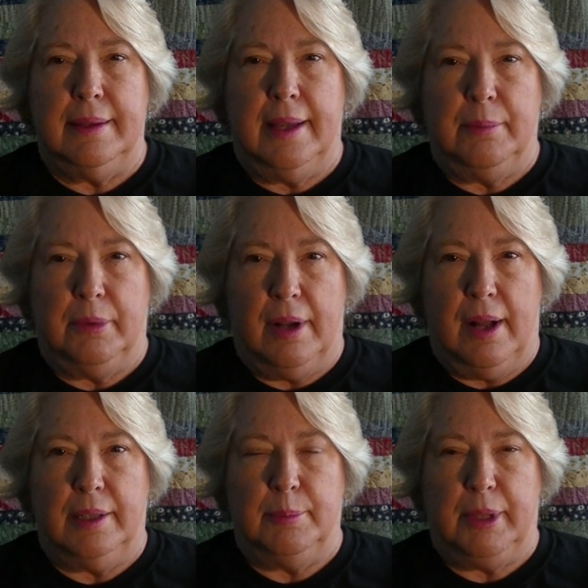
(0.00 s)
and we're
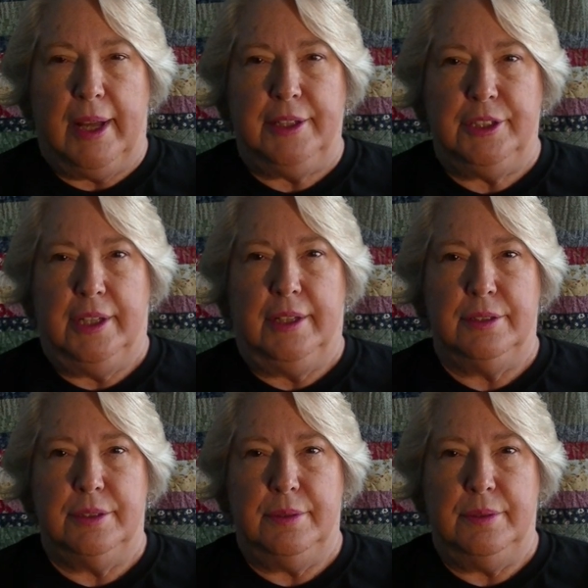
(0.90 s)
all obliging
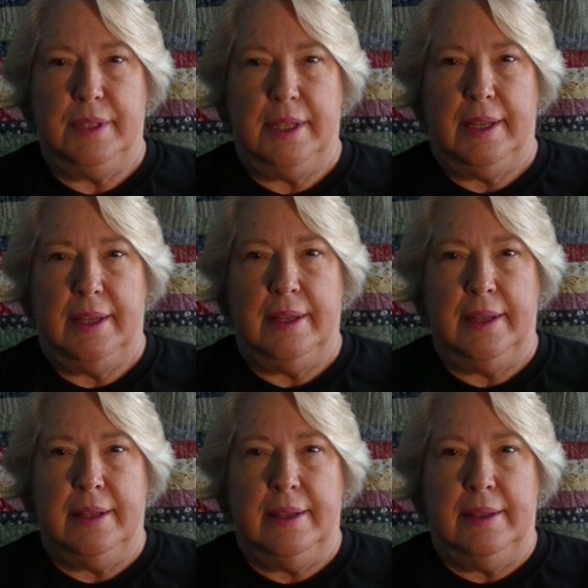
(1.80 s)
to the
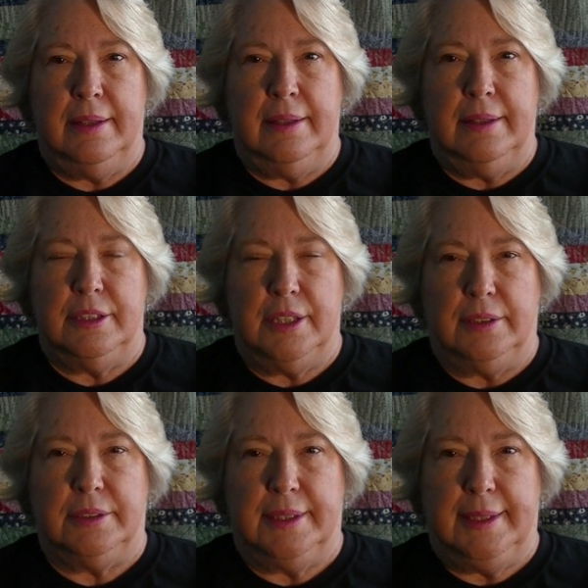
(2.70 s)

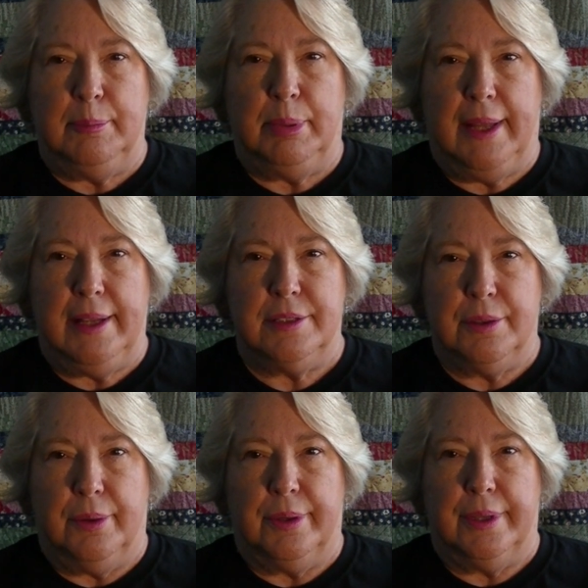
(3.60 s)
shelter-in-place
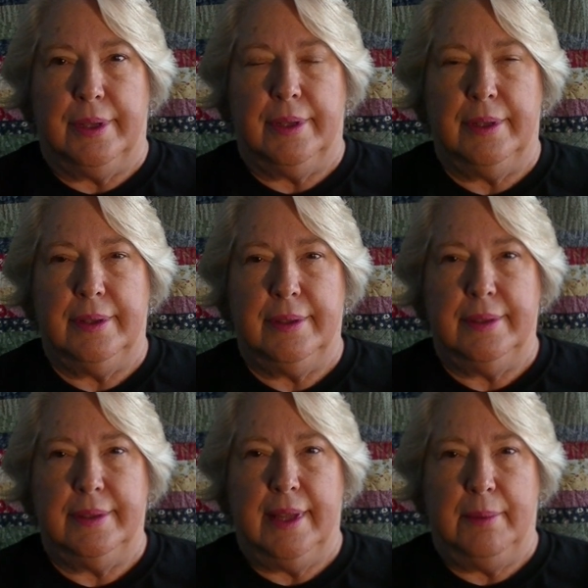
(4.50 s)
order
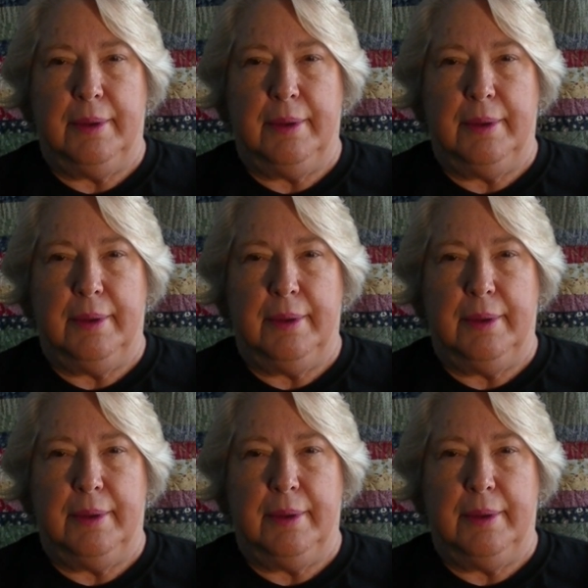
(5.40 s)
that